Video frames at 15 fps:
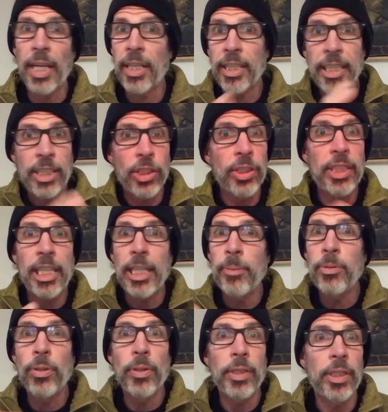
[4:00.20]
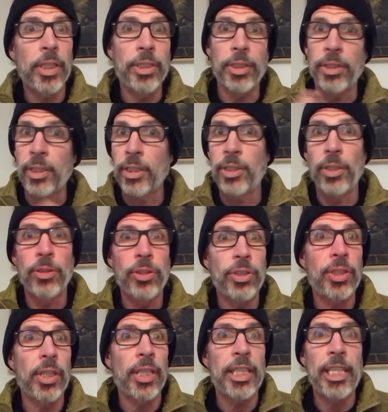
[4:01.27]
and just keep doing dishes, because they're
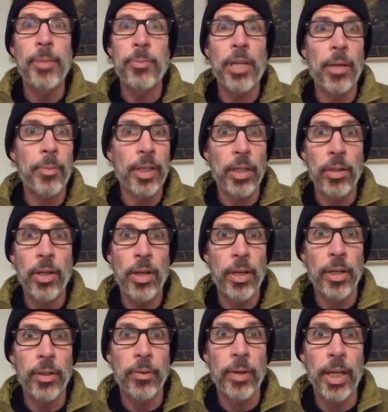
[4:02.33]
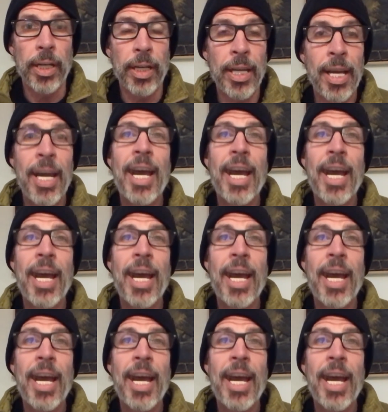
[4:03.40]
just going to keep coming along, right?